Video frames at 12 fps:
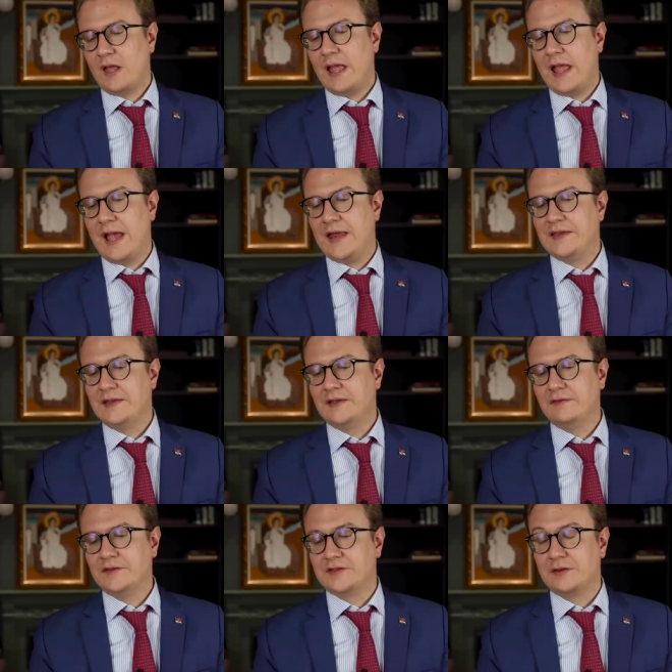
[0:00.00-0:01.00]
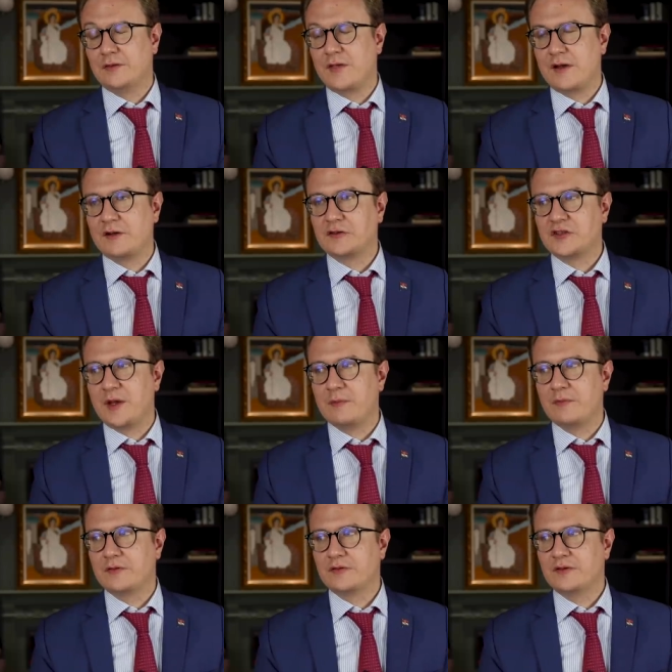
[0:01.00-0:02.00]
And listen, there are
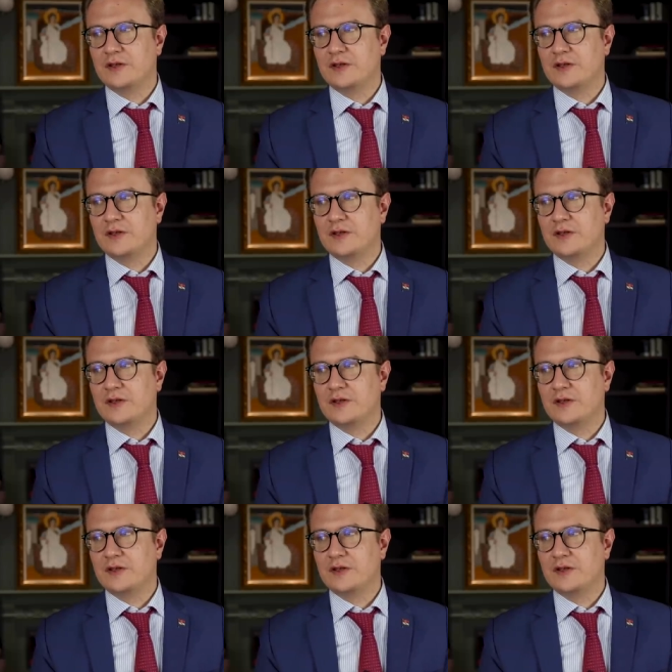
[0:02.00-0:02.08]
some,